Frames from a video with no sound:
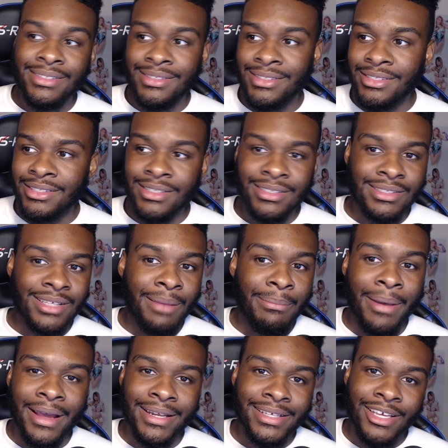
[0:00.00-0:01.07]

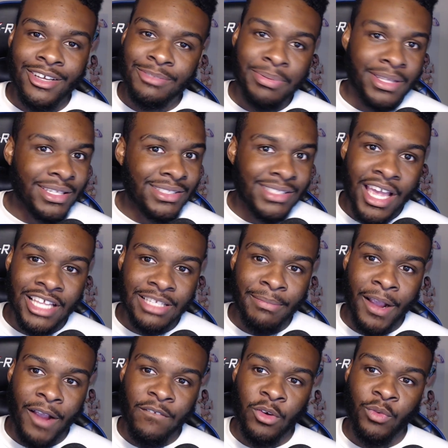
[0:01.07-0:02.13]
somebody else, please take the
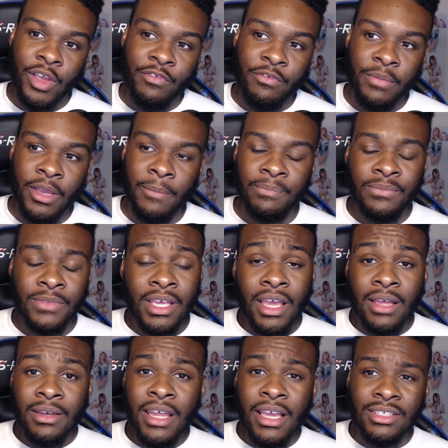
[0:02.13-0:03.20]
microphone away from him.
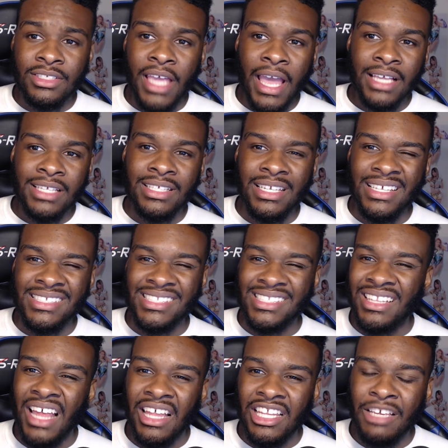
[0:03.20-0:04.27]
Nick Jackson is
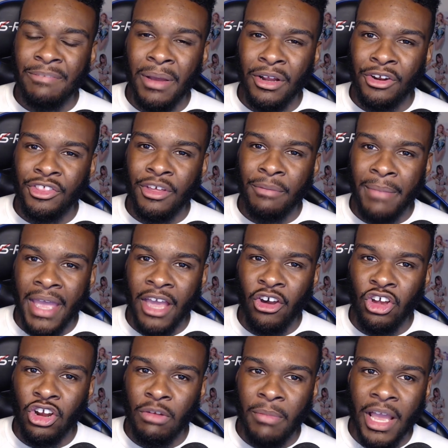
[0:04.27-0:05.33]
slightly better than Matt
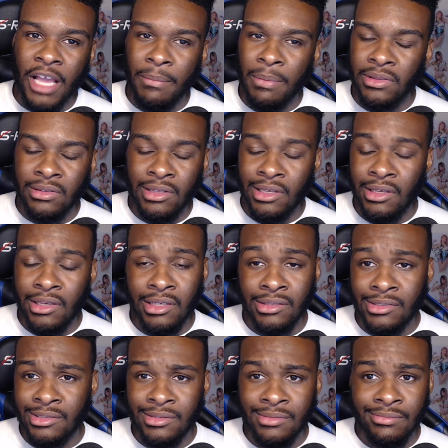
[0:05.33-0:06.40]
on a mic, but
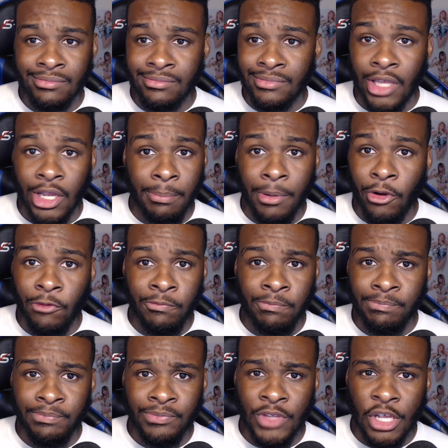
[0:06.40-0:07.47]
they're both,
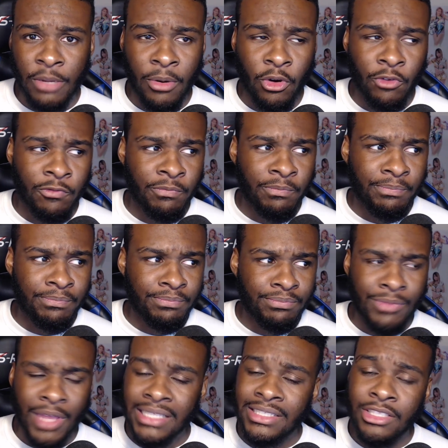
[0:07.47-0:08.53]

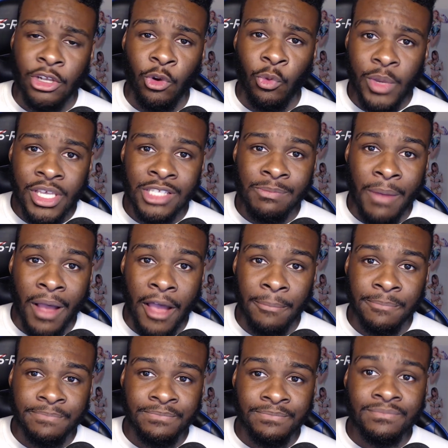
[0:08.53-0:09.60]
that's their weak spot.